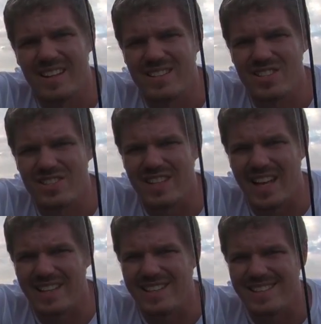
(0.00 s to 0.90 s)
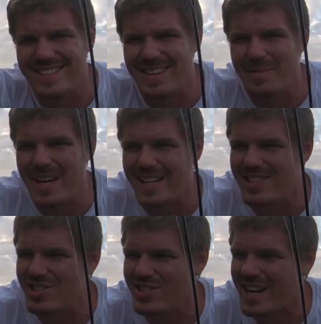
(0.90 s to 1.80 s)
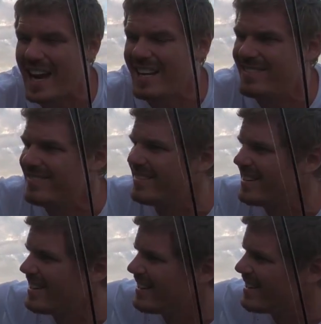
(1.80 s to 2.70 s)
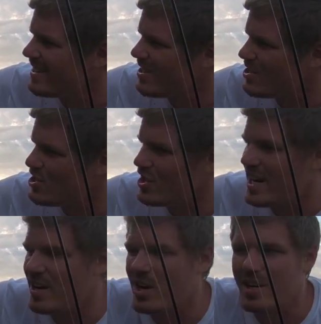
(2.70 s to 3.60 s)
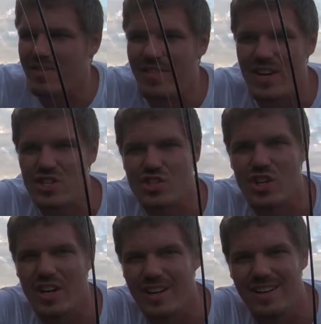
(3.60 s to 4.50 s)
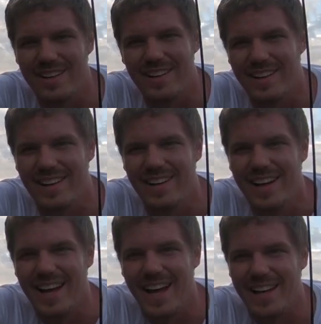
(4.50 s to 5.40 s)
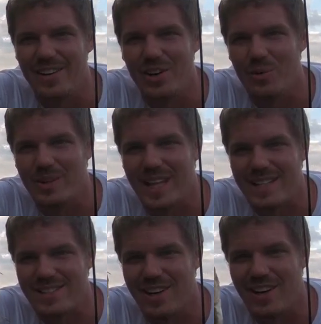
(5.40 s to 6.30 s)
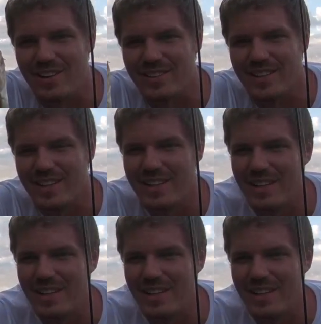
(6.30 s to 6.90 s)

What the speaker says: That's just some kind of shad, generic fish. I don't know what that's called.